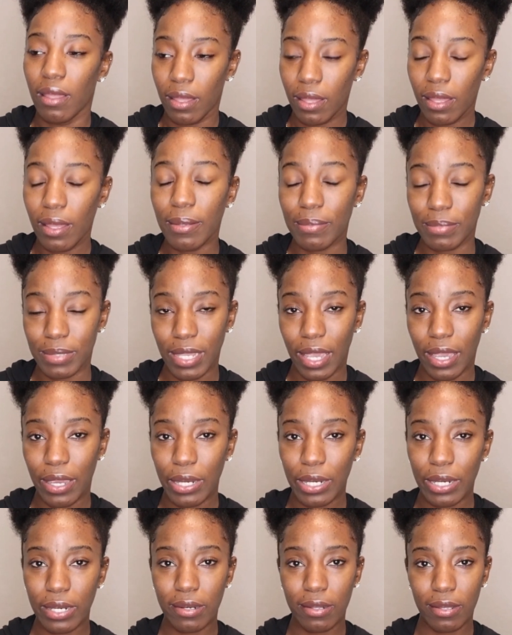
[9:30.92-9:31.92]
I'm
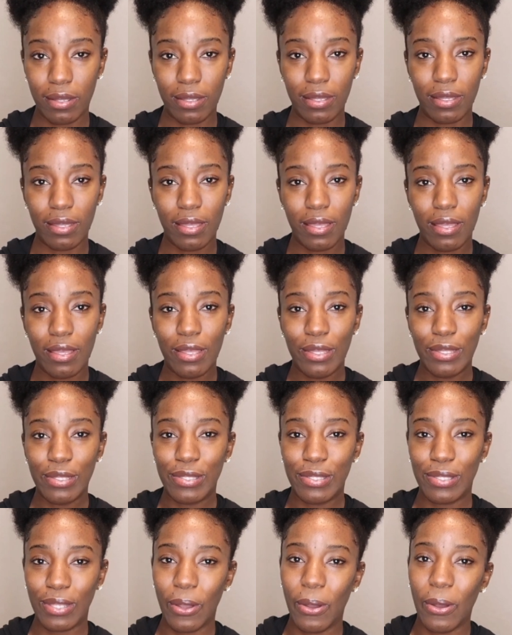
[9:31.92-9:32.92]
tired.
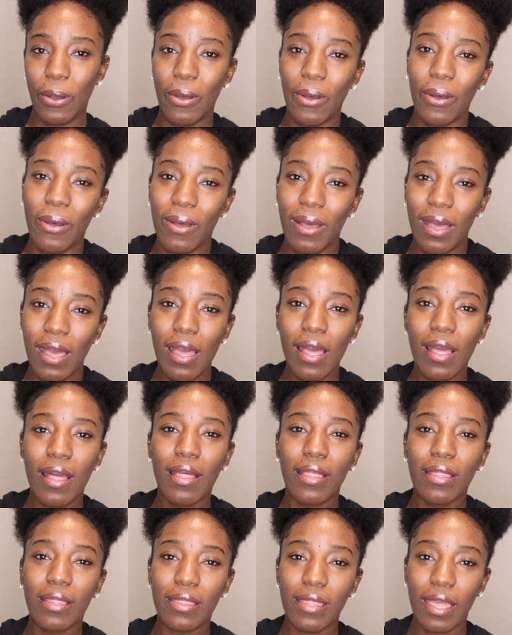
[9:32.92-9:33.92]
So
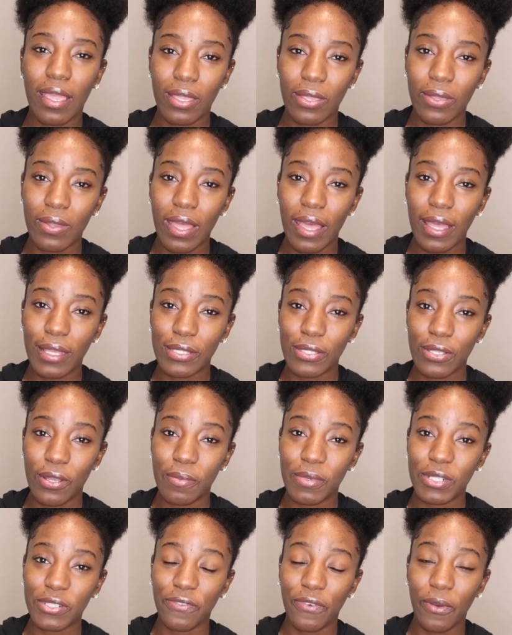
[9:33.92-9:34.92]
thank you guys
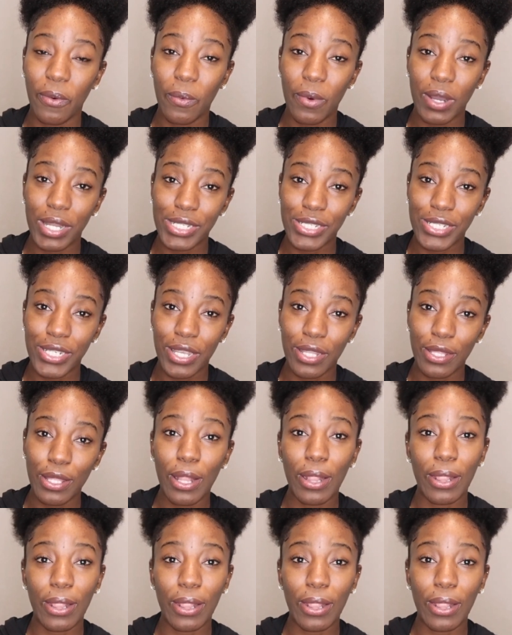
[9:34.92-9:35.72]
so much for watching.